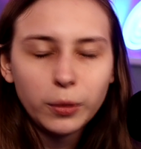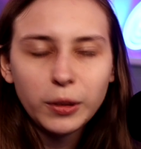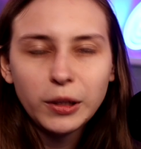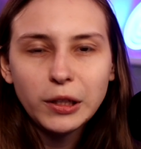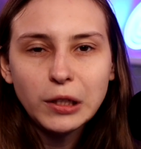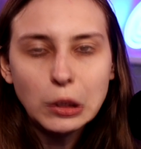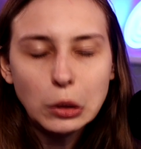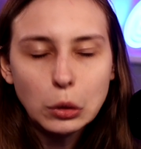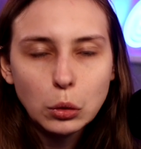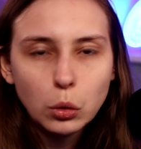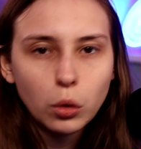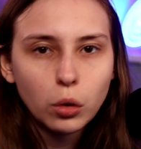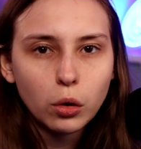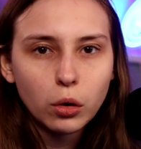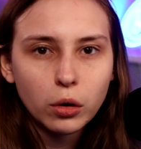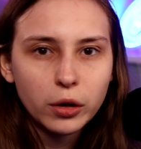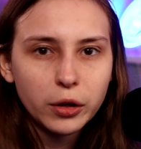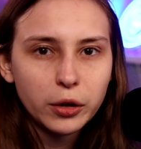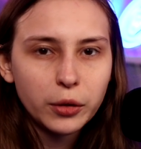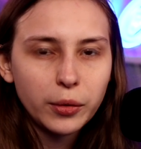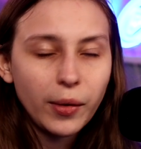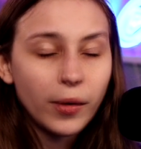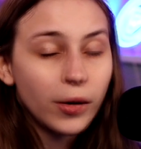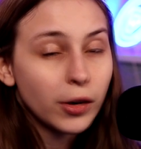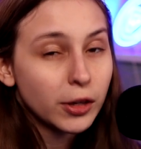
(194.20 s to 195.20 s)
Normally you or
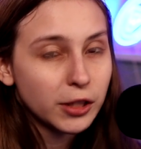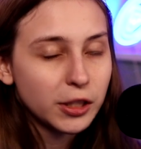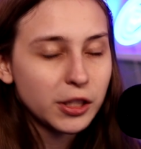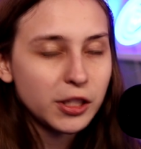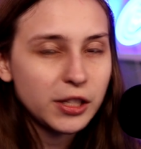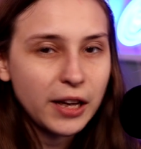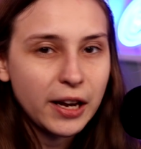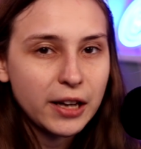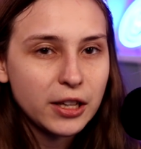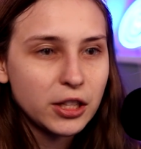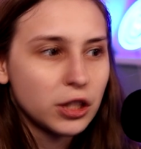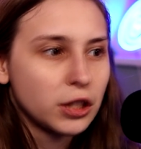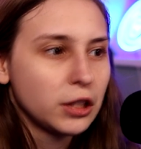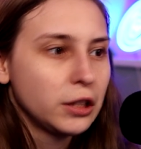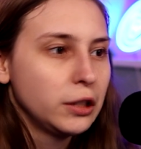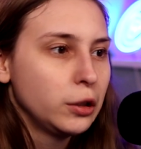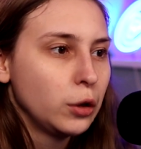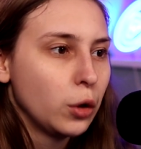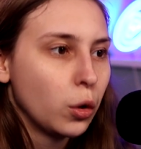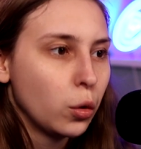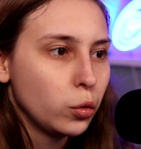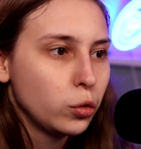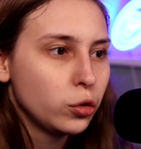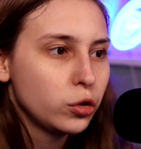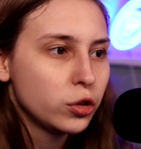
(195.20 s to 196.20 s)
your artist actually
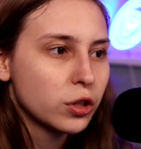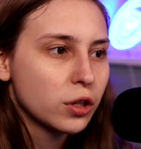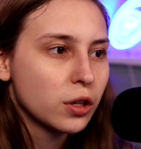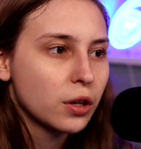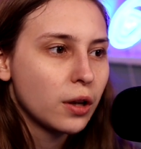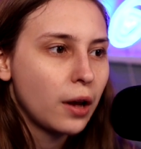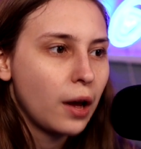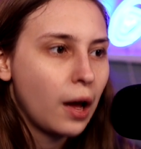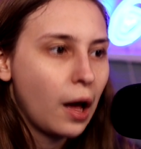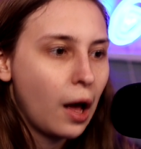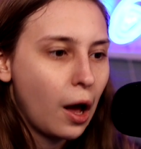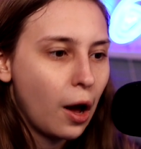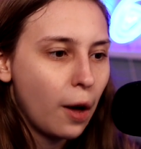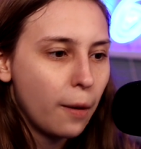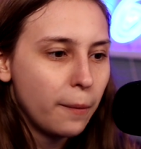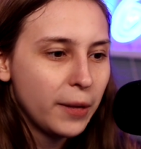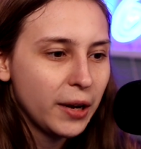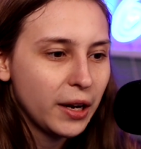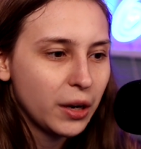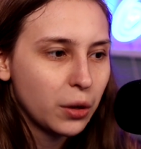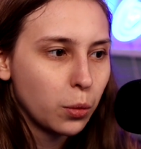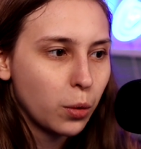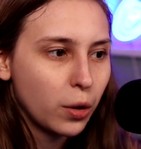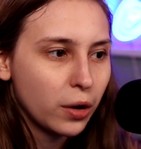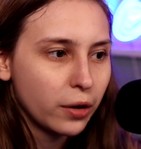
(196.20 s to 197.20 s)
knows how
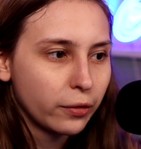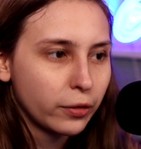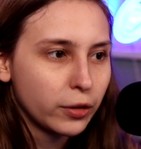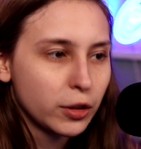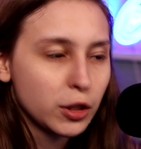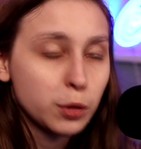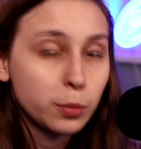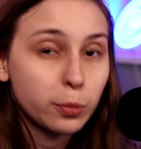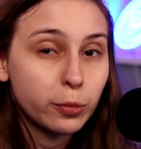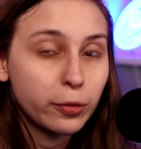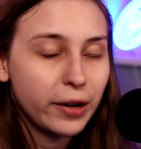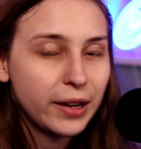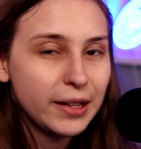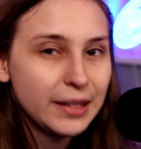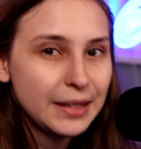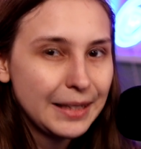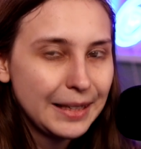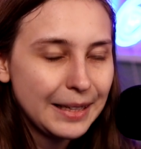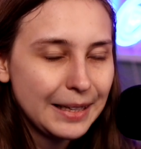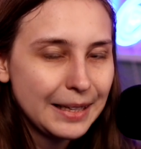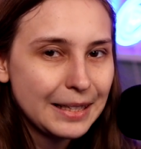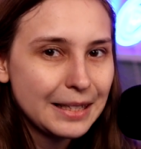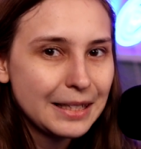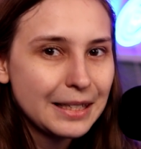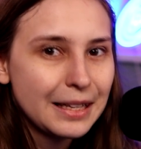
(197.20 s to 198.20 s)
big one of the
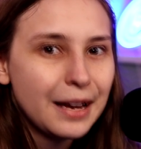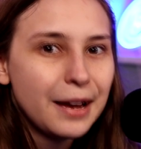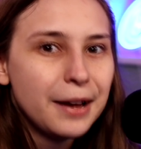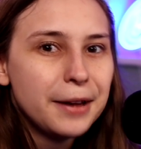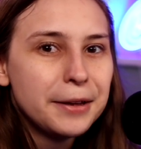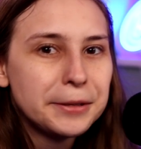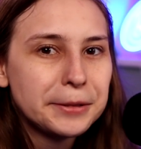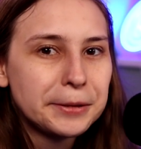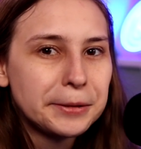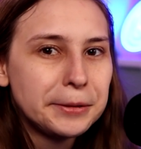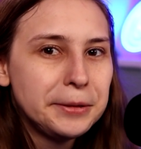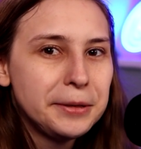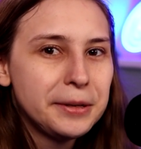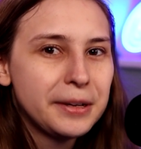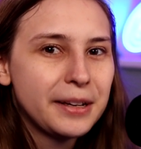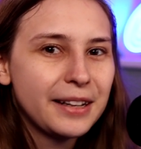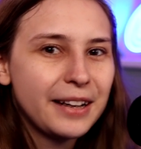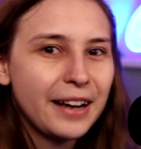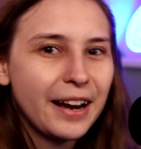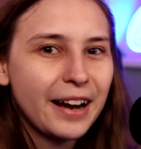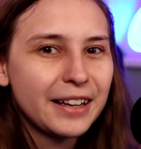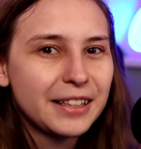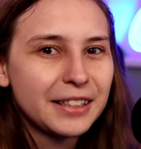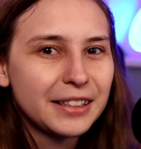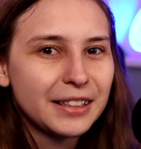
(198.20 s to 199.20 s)
sprites is. So you
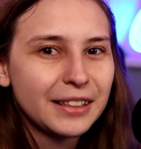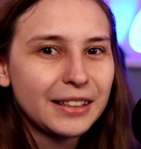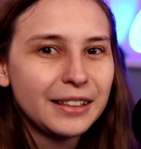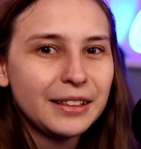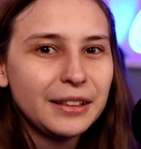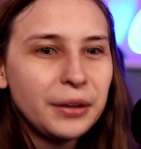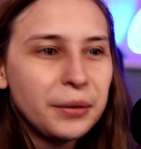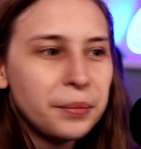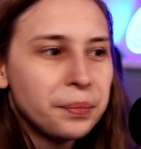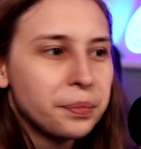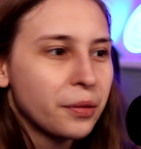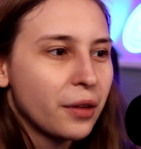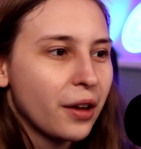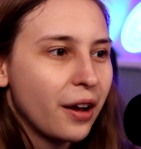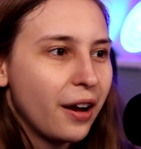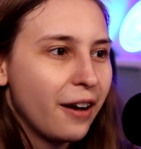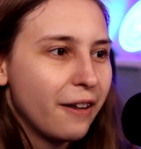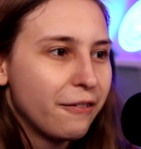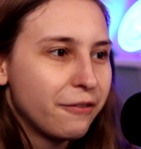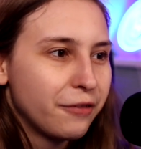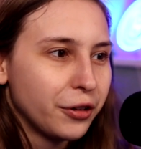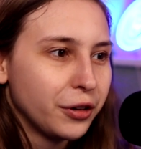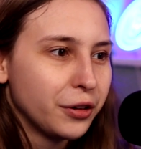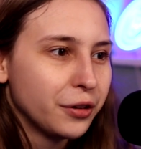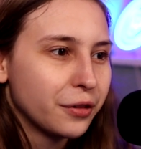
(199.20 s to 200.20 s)
can actually
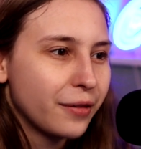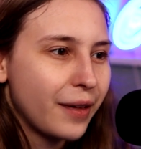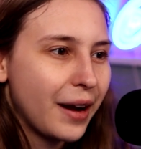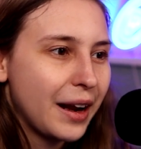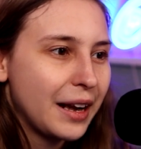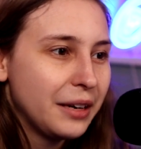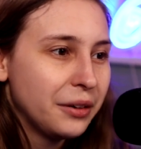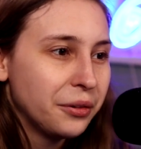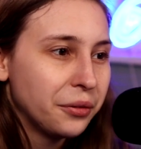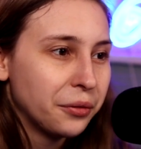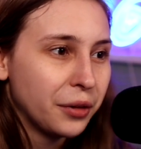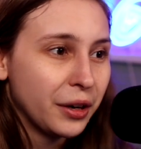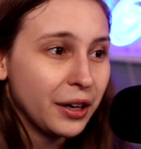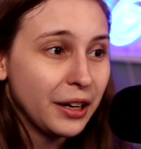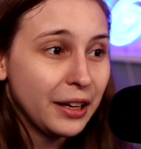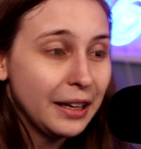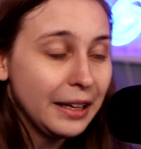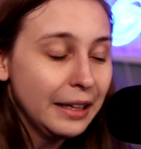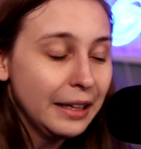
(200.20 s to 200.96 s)
fill the right one